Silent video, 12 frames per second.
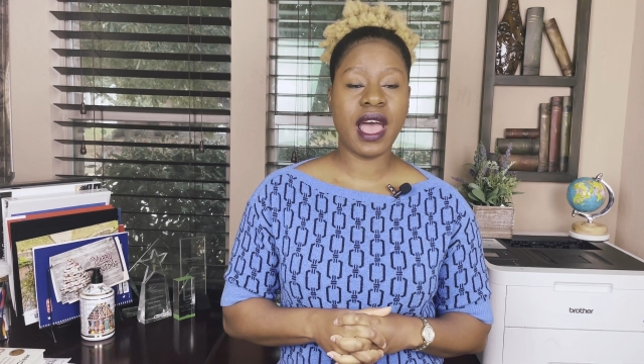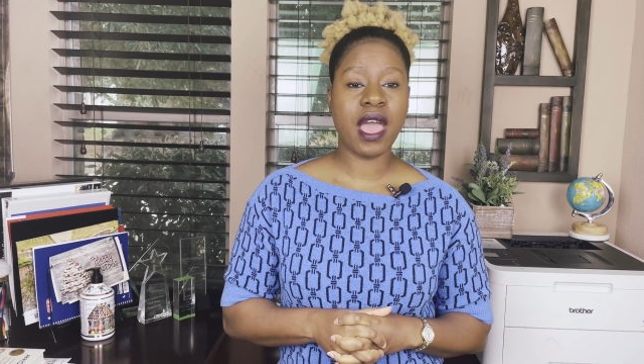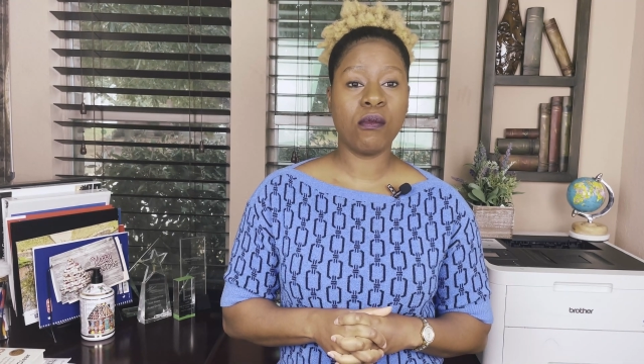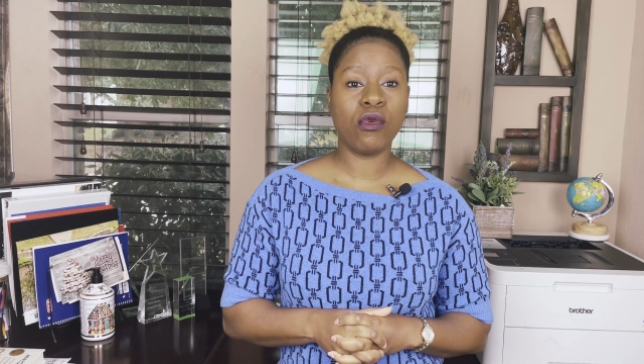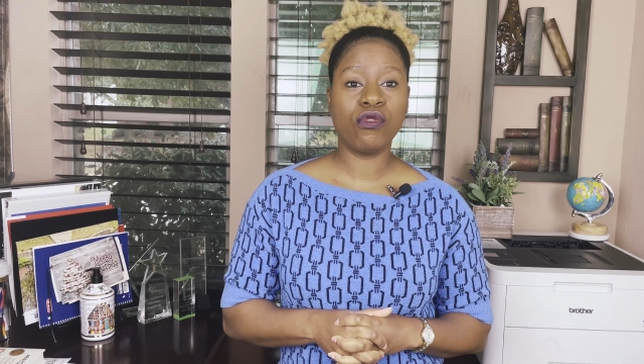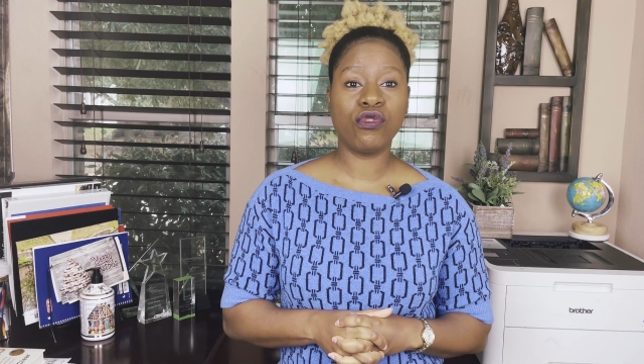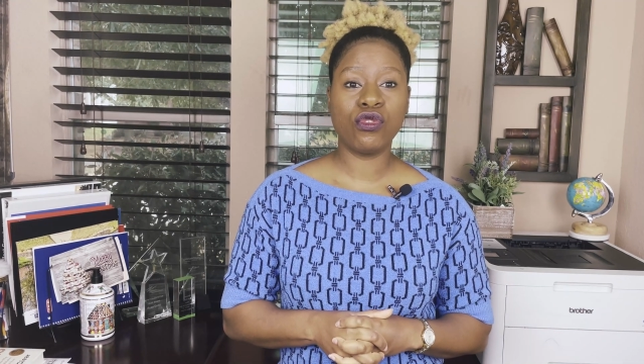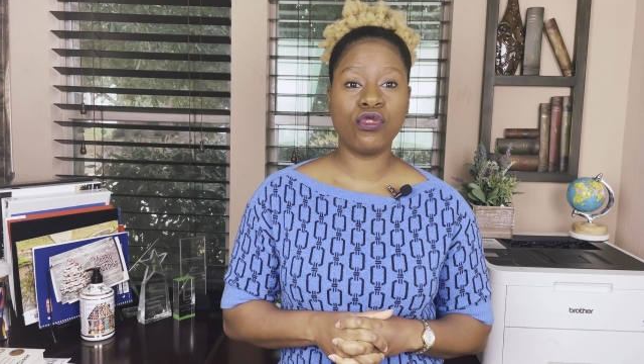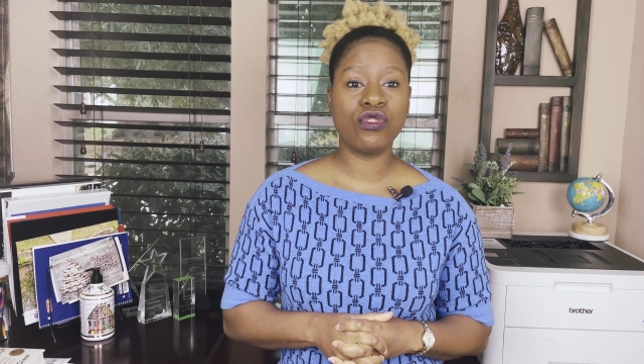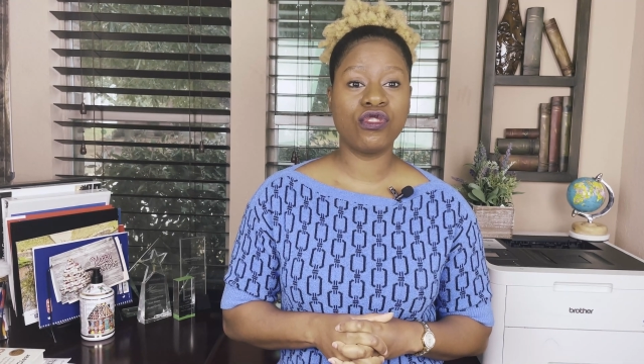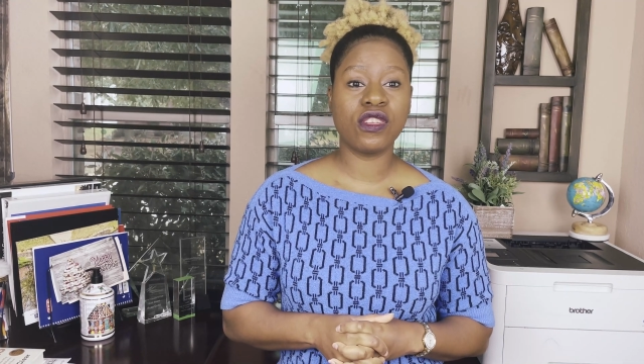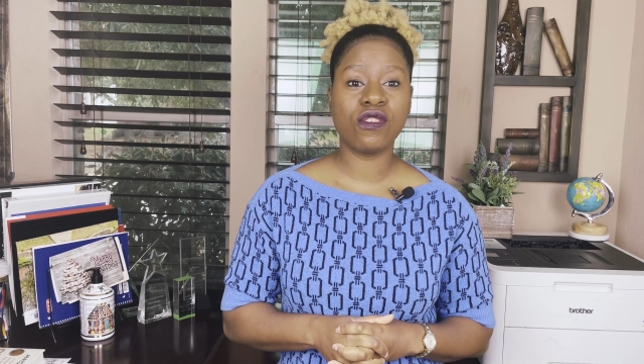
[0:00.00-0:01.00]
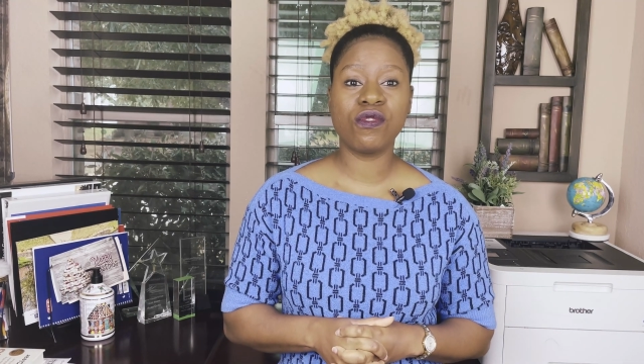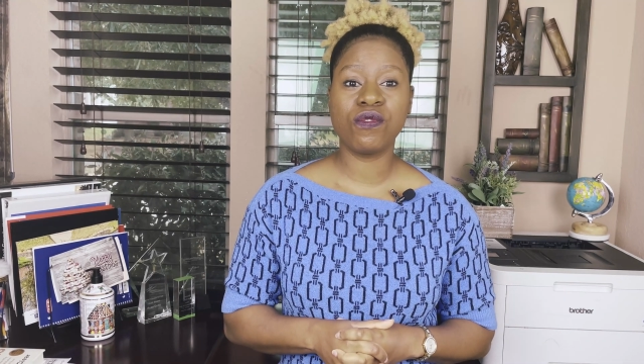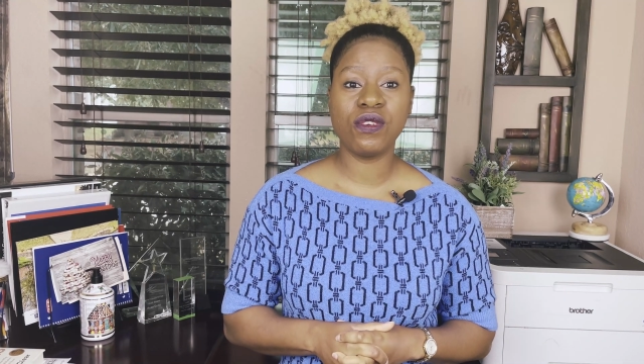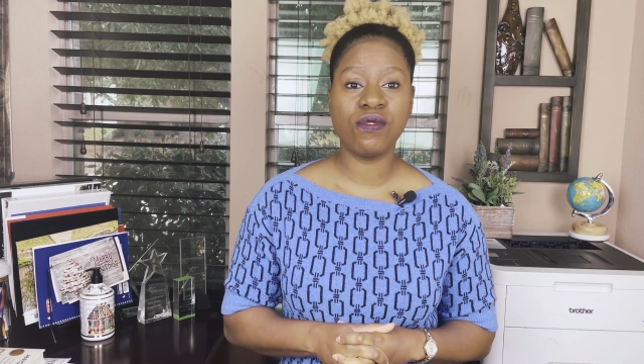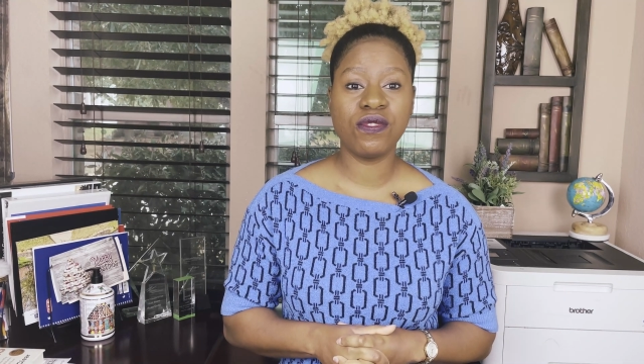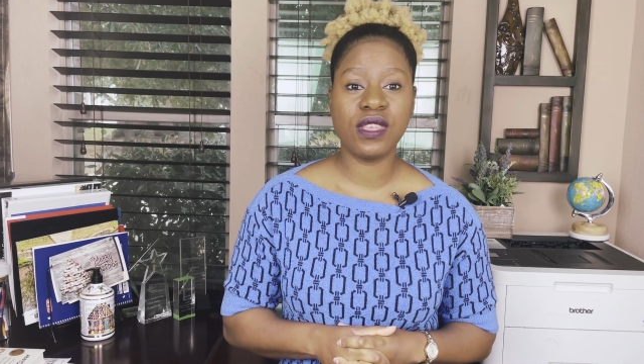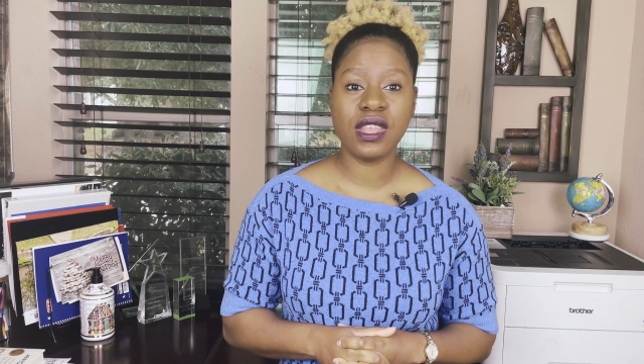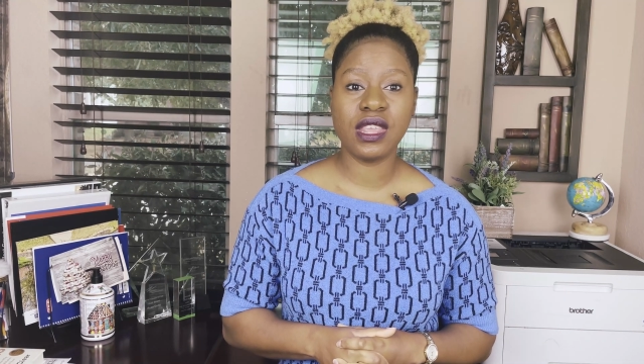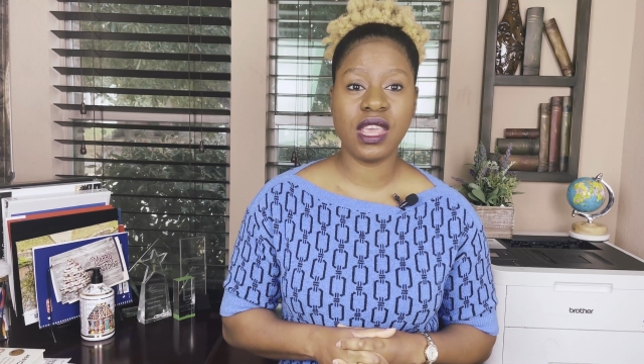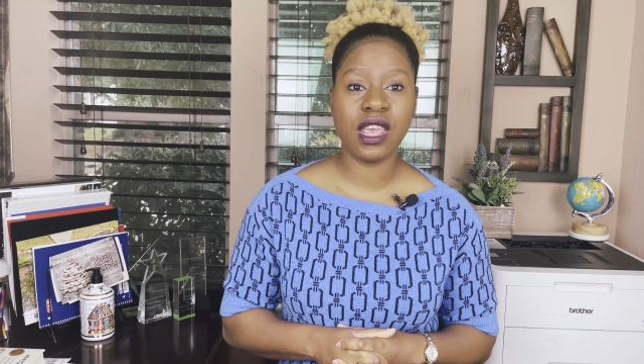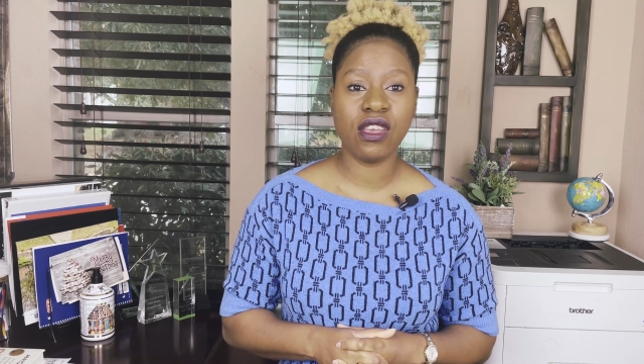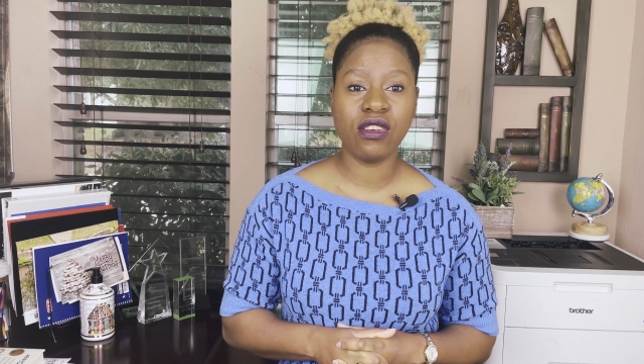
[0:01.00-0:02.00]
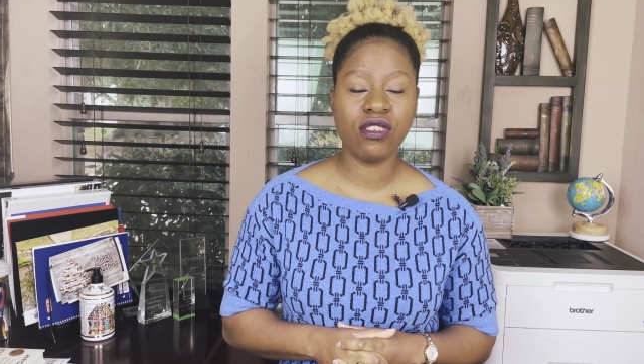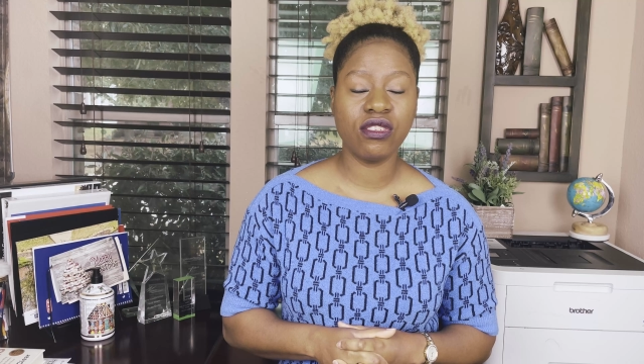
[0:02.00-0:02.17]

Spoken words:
I moved to Houston 15 years.